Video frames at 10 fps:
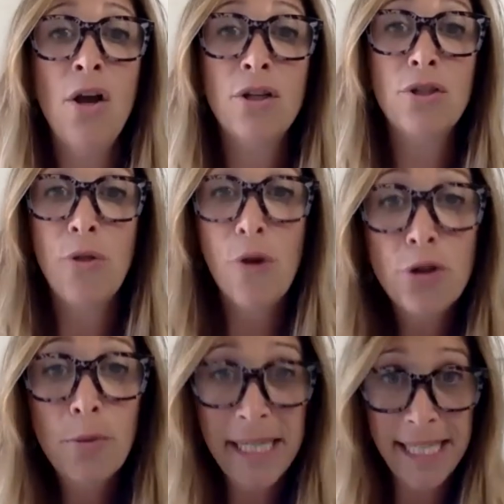So
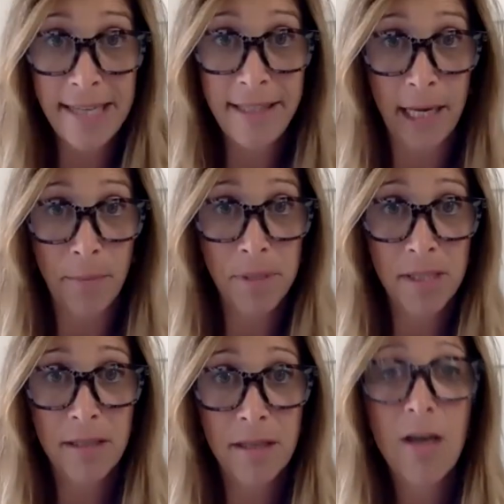those are my 10
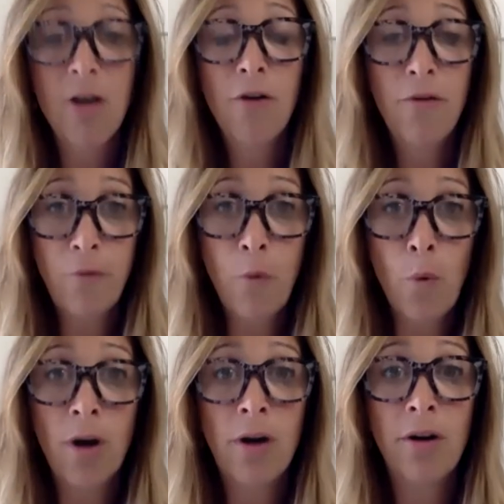tips
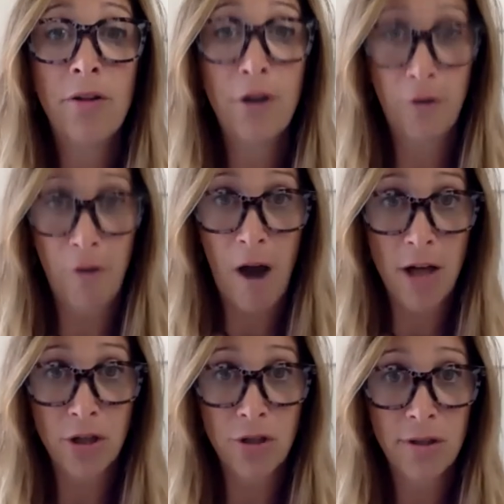for the
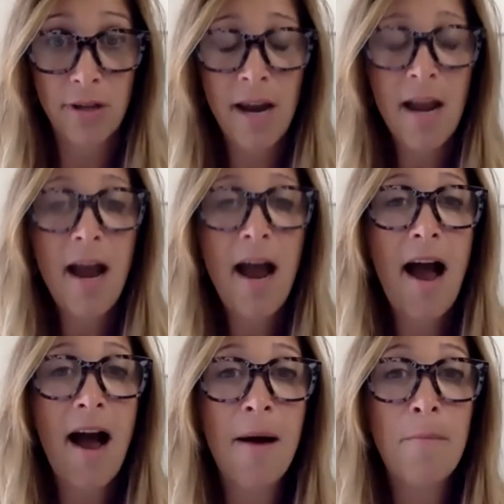garage.
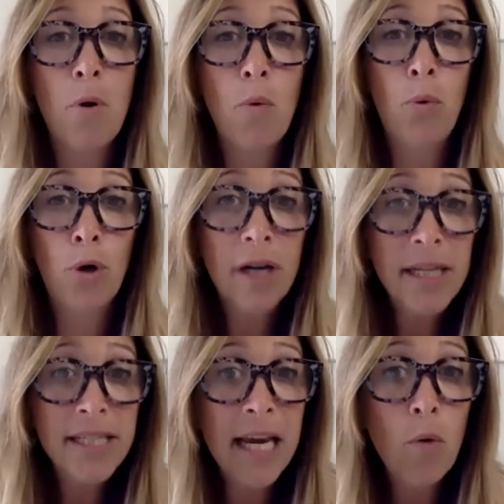We're
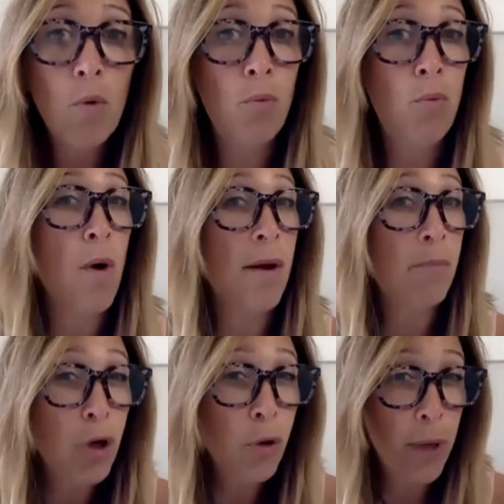going to take one
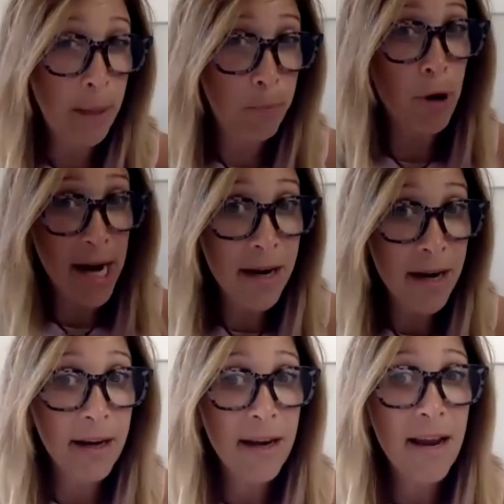more quick
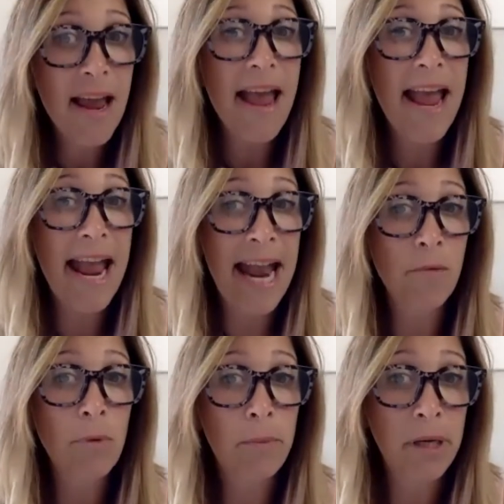break.
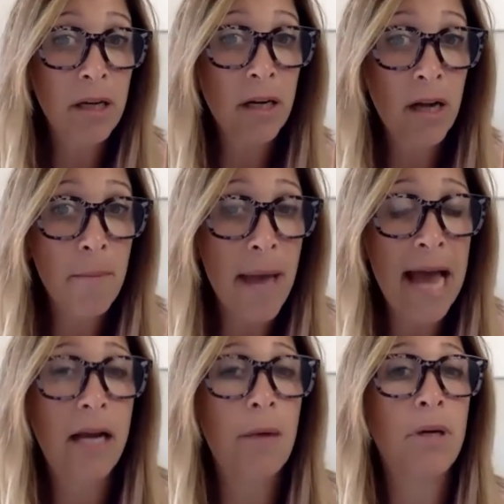And when we're going to come
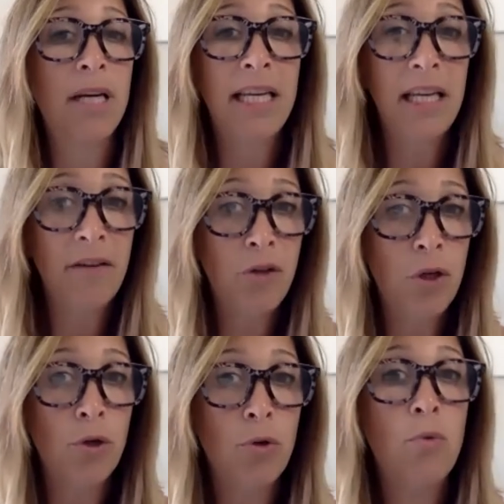back, I'm going to give
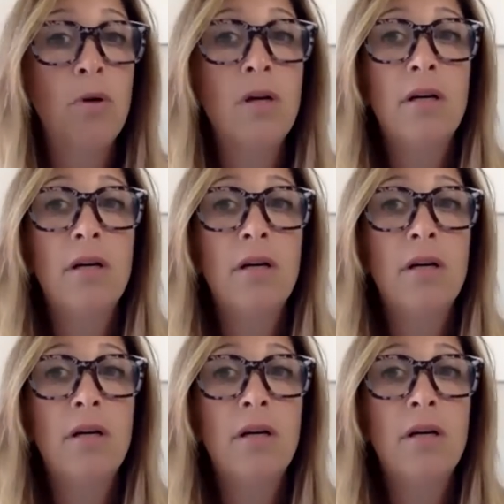you